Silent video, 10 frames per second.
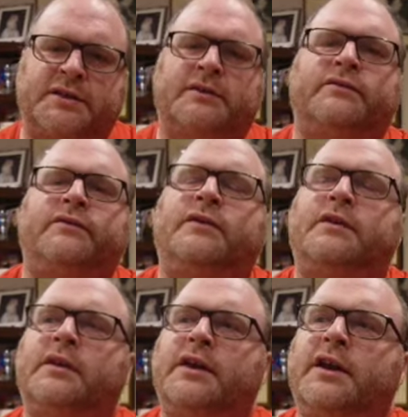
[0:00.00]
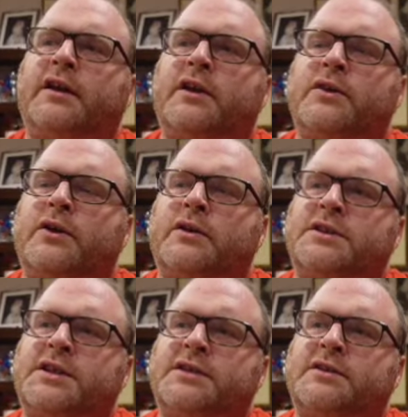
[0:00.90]
of, you know,
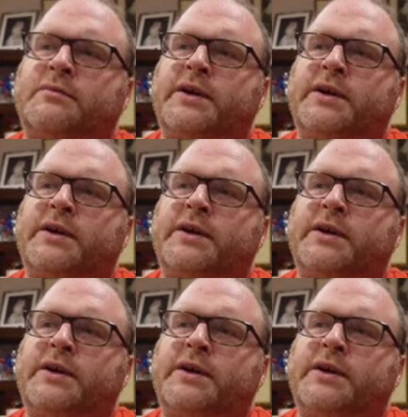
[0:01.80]
Catholicism.